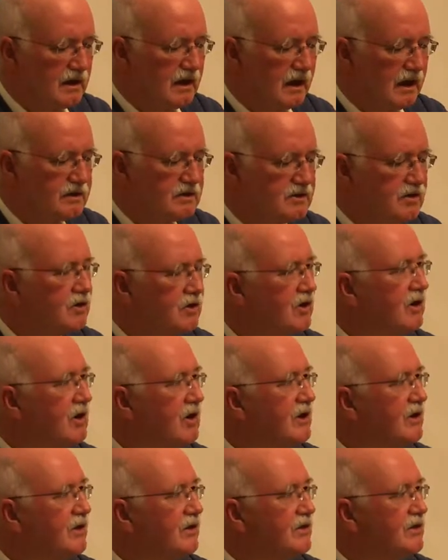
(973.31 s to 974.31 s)
I took
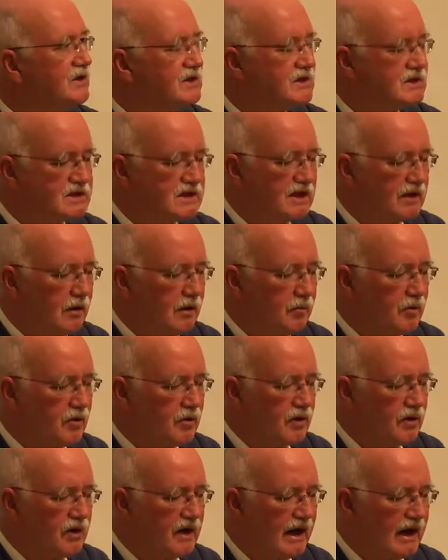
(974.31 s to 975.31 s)
the
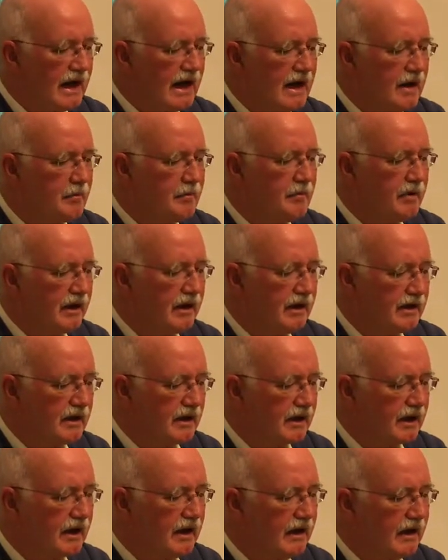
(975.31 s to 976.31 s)
stillborn lamb and
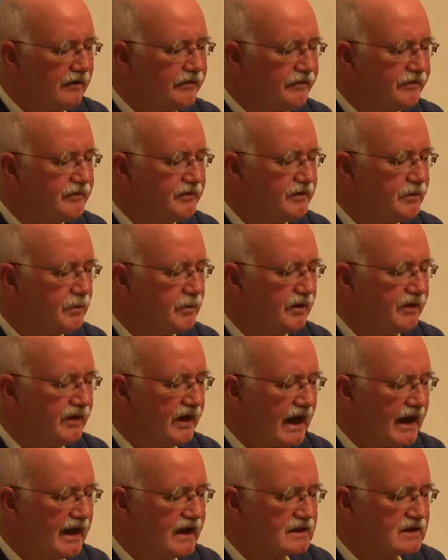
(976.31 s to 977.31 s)
cleft with
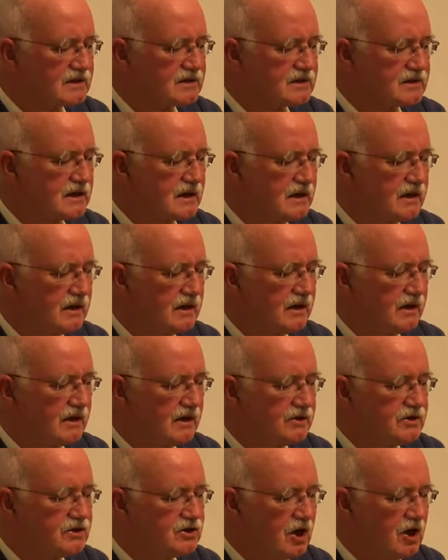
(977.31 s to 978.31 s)
axe
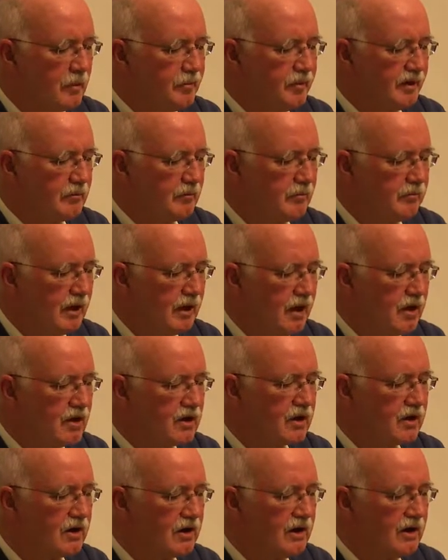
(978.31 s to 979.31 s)
on chopping
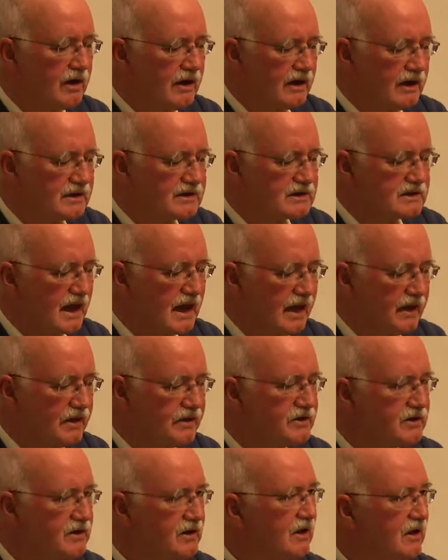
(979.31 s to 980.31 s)
block, its
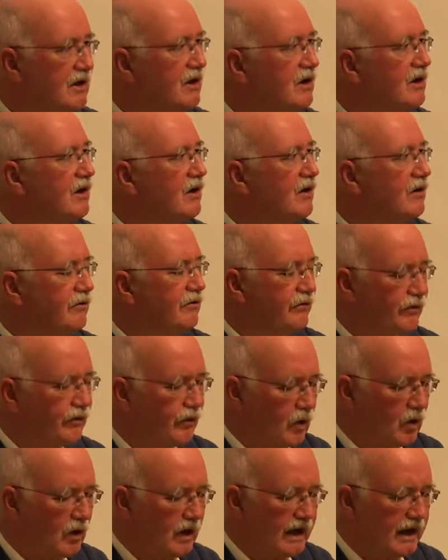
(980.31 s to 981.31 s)
head,
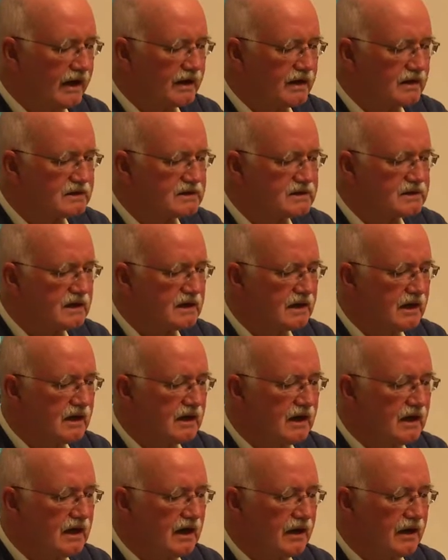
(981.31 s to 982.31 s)
forelegs,
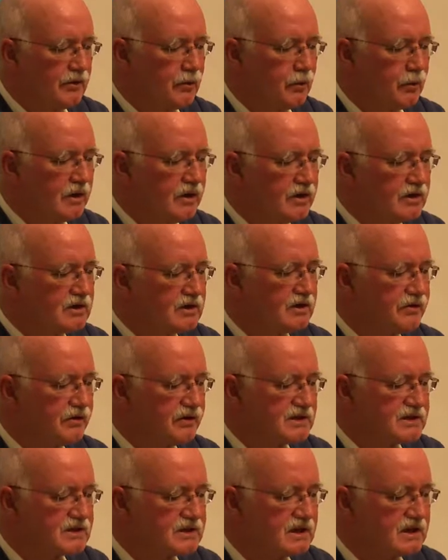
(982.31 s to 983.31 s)
and worked
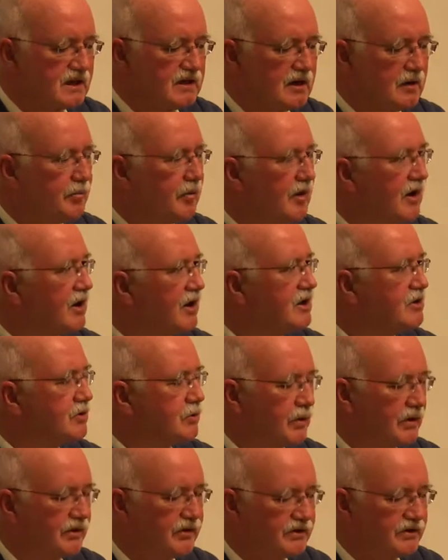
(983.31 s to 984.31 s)
the skin apart
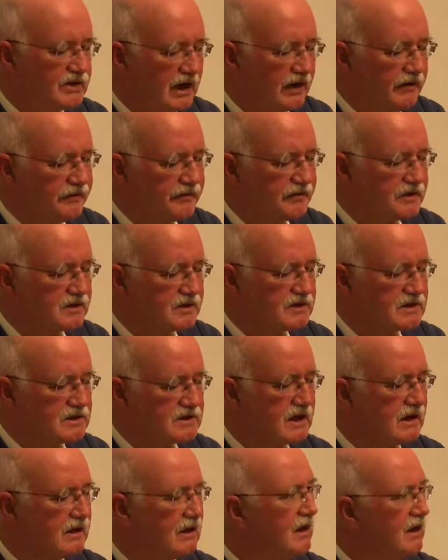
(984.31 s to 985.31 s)
with deft
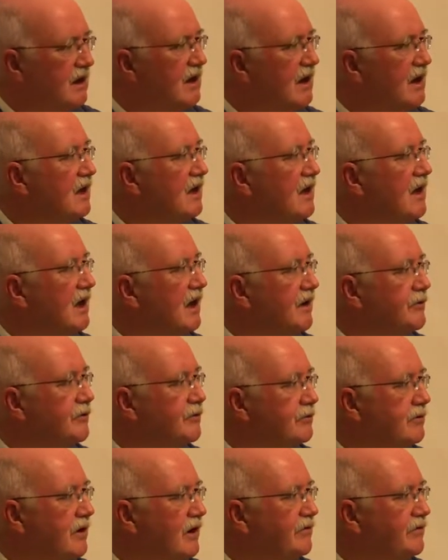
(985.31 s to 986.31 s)
skill and
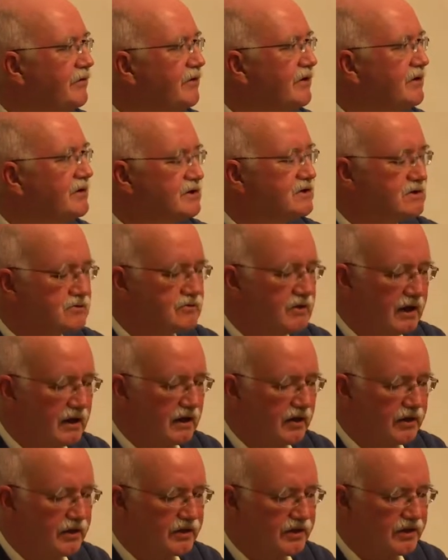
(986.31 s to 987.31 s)
rough
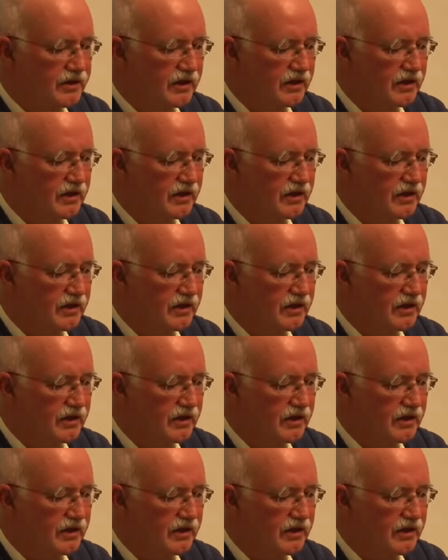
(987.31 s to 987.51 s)
strength.